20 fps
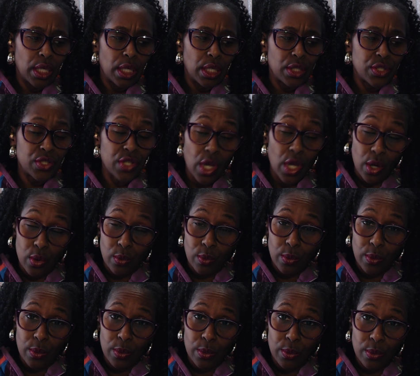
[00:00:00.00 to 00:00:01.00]
So,
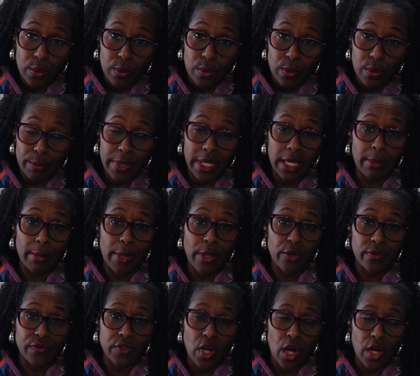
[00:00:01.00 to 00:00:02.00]
being a mother
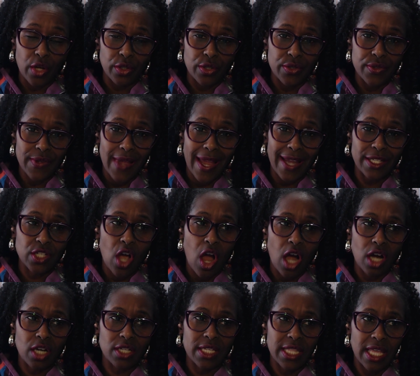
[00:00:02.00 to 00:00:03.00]
of daughters, I
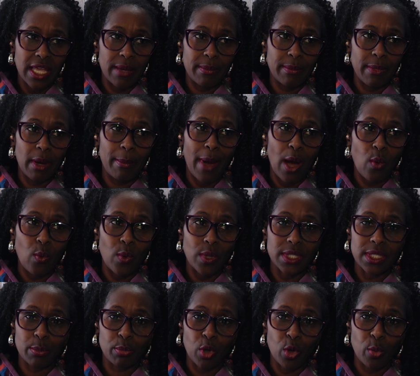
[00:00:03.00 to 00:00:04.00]
talk to them about
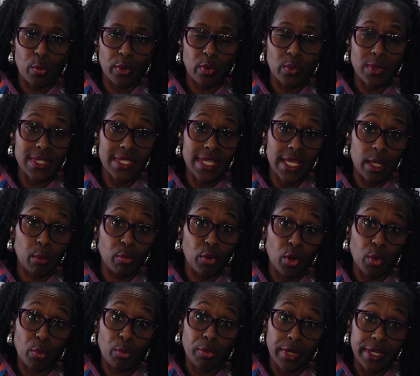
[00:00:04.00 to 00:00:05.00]
what's appropriate and what's
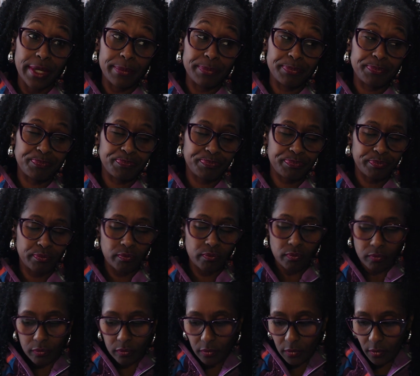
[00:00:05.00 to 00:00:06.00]
inappropriate.
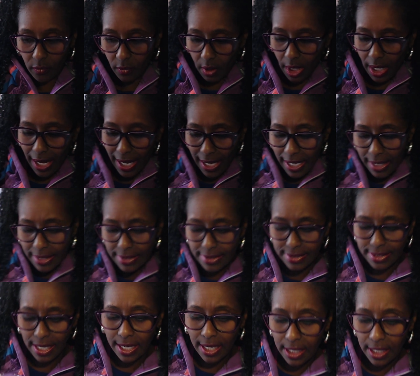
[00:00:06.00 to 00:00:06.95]
And